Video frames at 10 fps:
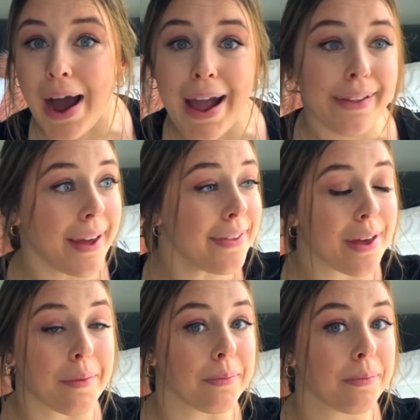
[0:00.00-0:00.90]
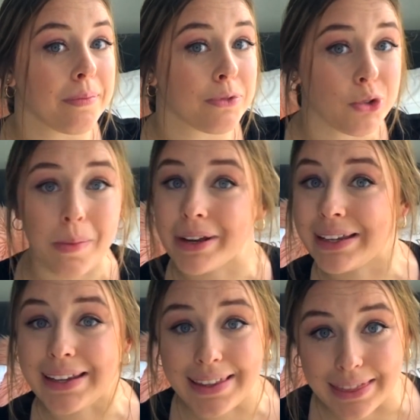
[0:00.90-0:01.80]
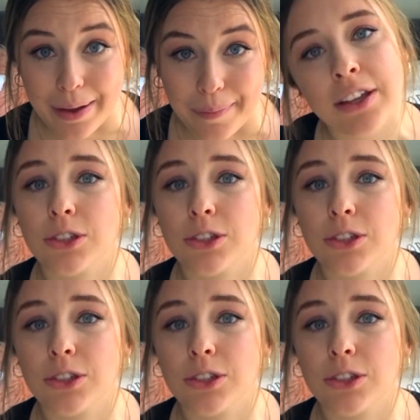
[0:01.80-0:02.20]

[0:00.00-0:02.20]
I like them, so I'm gonna eat them.